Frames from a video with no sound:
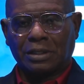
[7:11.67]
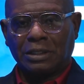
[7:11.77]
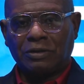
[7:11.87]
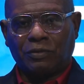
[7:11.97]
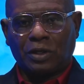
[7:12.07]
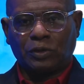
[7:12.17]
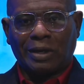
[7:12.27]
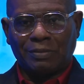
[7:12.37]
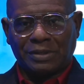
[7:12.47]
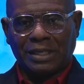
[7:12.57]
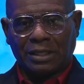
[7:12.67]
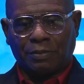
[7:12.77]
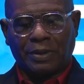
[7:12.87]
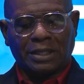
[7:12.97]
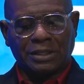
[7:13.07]
even though I'm saying the
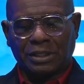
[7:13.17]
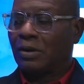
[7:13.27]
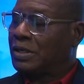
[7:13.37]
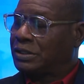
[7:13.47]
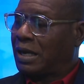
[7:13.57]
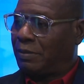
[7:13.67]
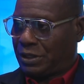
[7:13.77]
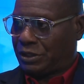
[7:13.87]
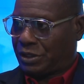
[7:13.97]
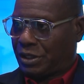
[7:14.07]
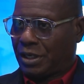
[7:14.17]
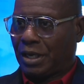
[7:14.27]
parties are established